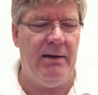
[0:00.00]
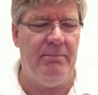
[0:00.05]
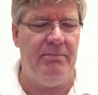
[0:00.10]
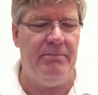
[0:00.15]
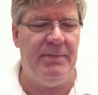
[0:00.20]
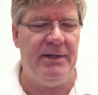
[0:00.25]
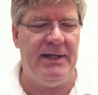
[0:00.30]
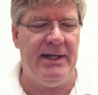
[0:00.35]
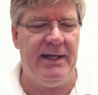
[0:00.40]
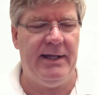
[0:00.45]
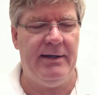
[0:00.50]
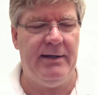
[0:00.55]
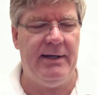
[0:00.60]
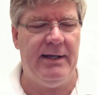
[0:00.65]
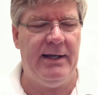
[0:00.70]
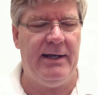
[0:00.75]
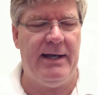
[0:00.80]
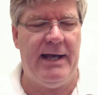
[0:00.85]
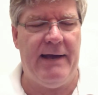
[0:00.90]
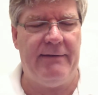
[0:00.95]
But then
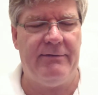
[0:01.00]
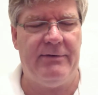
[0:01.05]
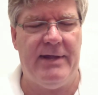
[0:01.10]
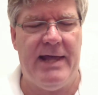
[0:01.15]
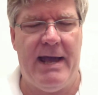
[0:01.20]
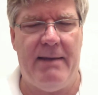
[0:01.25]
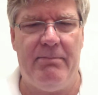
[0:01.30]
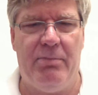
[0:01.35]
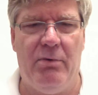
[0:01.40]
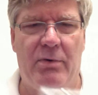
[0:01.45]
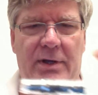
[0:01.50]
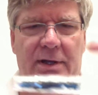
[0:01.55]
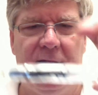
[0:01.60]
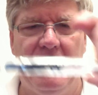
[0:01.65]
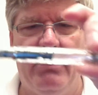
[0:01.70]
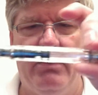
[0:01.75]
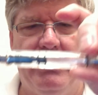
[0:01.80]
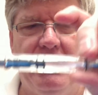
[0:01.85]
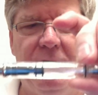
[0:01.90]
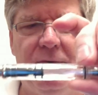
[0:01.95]
after that point, they
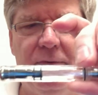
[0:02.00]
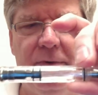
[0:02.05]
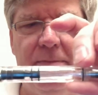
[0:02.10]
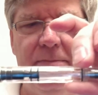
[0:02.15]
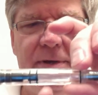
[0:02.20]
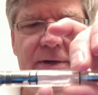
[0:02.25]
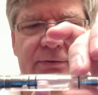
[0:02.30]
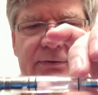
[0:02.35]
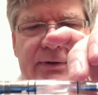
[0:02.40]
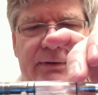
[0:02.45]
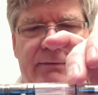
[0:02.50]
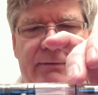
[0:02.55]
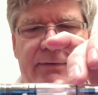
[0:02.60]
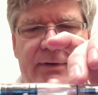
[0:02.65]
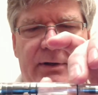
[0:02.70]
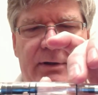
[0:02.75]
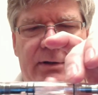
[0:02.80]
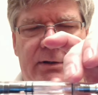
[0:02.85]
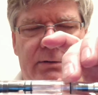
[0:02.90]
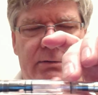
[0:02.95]
went to a piston
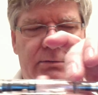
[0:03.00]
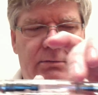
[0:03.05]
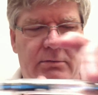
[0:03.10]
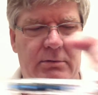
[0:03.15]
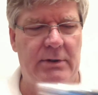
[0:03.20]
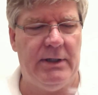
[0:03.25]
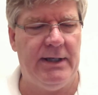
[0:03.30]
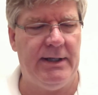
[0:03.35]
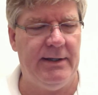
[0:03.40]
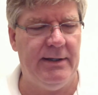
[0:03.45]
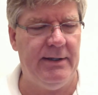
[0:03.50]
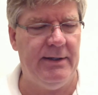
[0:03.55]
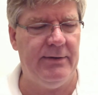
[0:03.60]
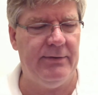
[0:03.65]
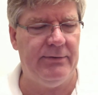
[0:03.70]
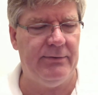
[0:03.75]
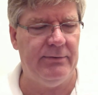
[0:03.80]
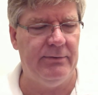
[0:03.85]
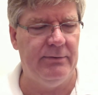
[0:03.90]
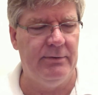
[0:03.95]
filler like
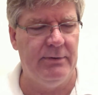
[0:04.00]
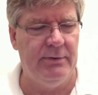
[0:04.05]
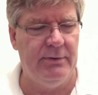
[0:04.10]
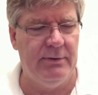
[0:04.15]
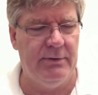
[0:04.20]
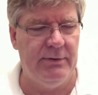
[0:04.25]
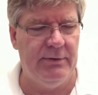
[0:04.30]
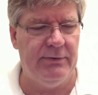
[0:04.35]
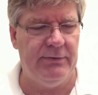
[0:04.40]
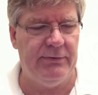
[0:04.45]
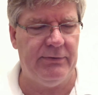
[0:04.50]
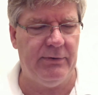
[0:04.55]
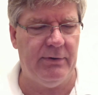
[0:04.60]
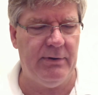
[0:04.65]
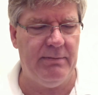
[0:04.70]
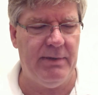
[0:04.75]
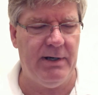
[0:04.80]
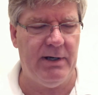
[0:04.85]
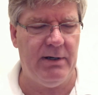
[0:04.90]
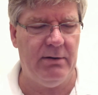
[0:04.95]
this. So
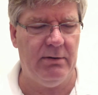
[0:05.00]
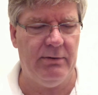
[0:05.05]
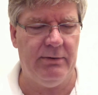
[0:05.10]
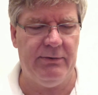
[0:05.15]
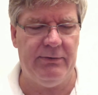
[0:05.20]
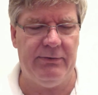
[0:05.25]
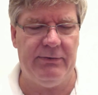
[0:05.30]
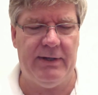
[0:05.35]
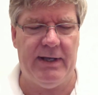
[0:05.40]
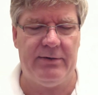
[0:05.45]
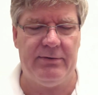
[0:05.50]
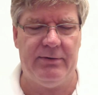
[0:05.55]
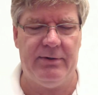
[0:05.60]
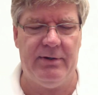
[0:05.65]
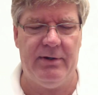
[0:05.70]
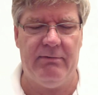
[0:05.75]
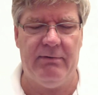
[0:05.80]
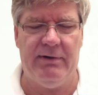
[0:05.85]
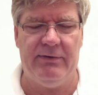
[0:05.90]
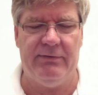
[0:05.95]
the barrel is actually
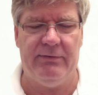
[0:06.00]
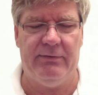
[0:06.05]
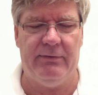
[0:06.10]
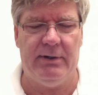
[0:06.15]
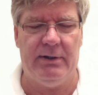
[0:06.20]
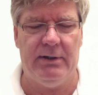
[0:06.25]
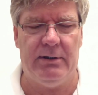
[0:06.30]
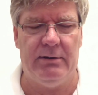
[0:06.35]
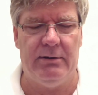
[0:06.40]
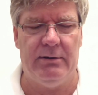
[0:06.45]
the reservoir.